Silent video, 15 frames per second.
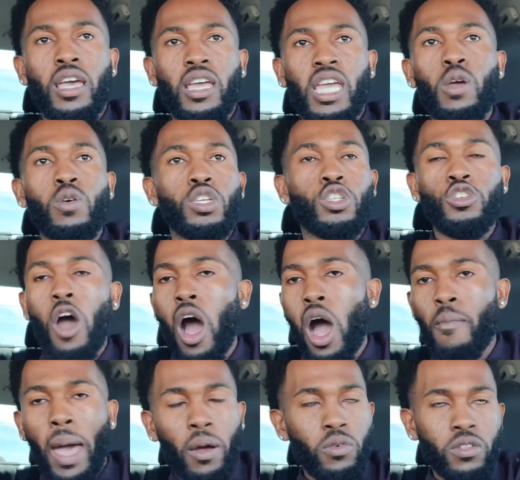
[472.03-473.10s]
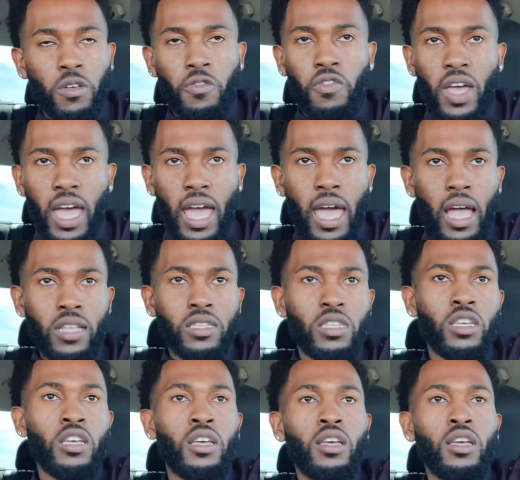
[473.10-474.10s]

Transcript: He was drawing back with the fans.